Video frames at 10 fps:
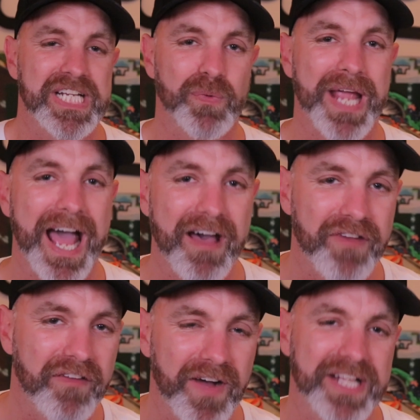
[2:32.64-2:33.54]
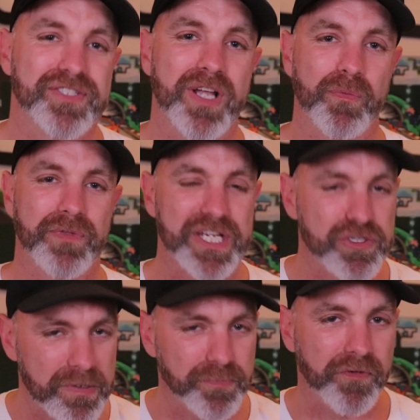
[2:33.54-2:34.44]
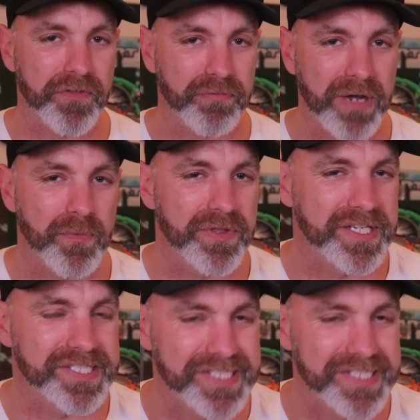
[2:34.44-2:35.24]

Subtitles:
next we have Advanced Slot, the triple threat with the